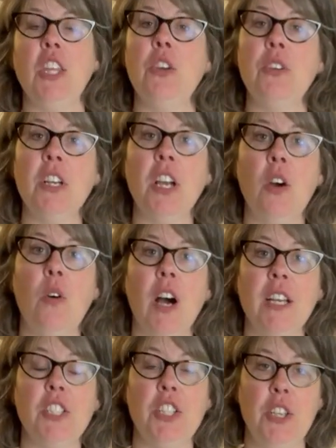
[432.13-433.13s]
you can go
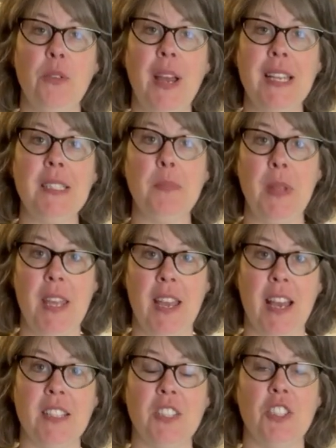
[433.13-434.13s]
onto
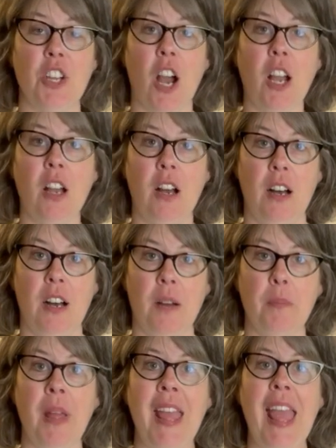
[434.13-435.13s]

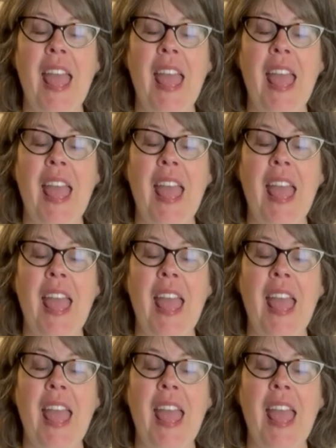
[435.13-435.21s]
USPS.com